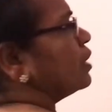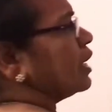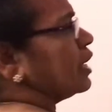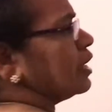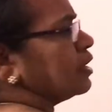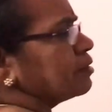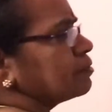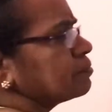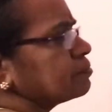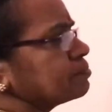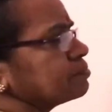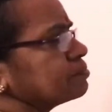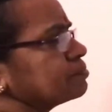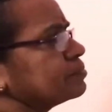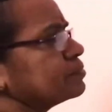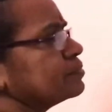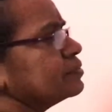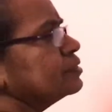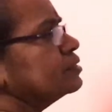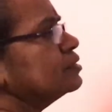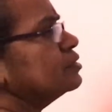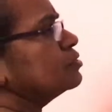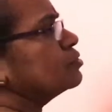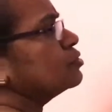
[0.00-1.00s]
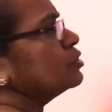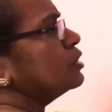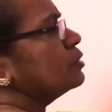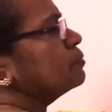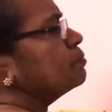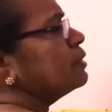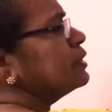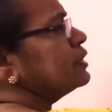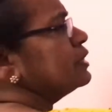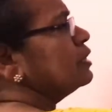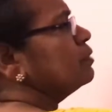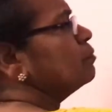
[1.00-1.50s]
A. So the
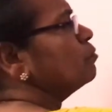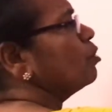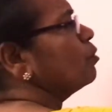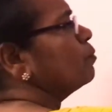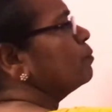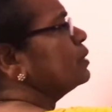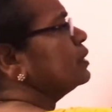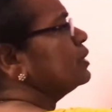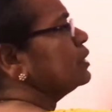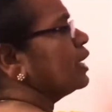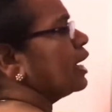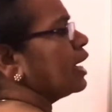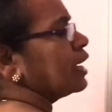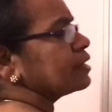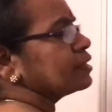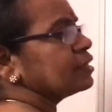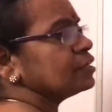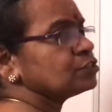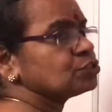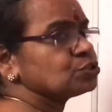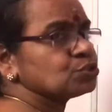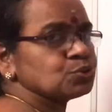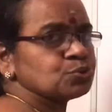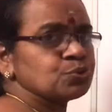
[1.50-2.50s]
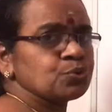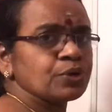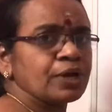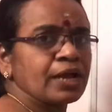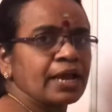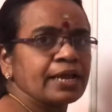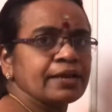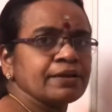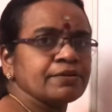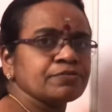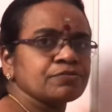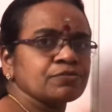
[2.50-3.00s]
bending moment at the 2
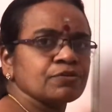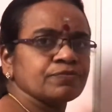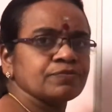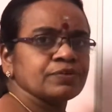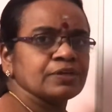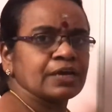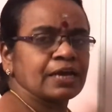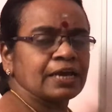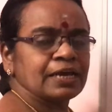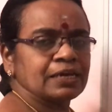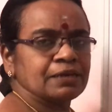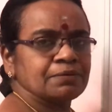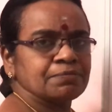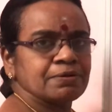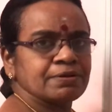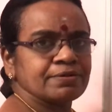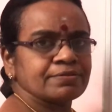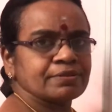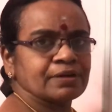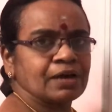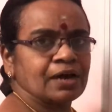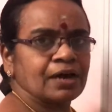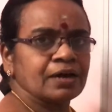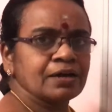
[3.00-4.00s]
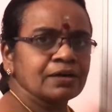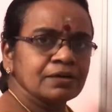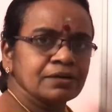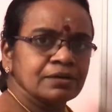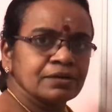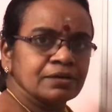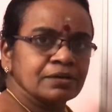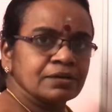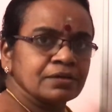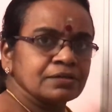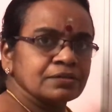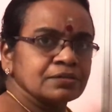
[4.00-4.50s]
ends of the elements
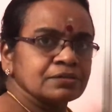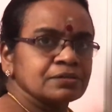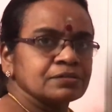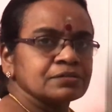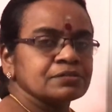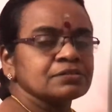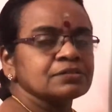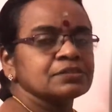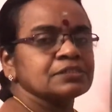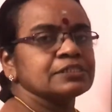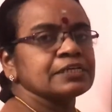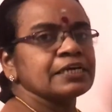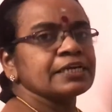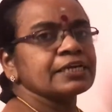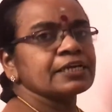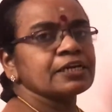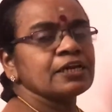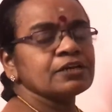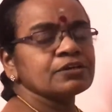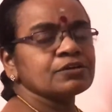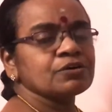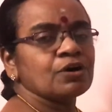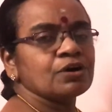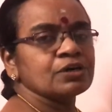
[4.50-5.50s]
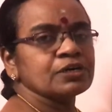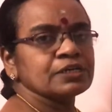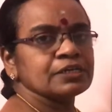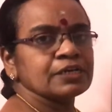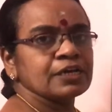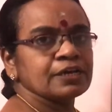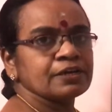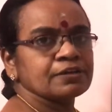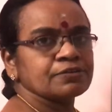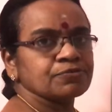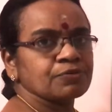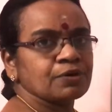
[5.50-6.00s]
are the general
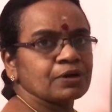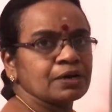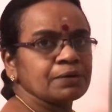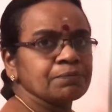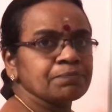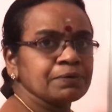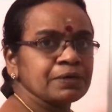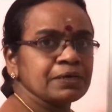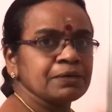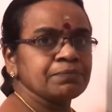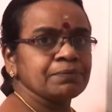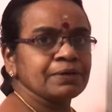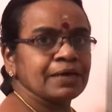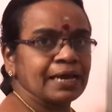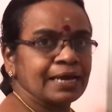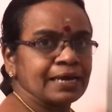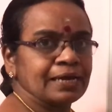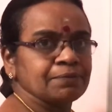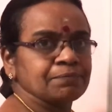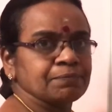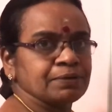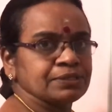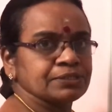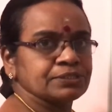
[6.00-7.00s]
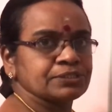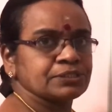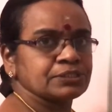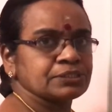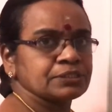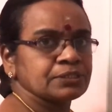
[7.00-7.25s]
coordinates for a beam element.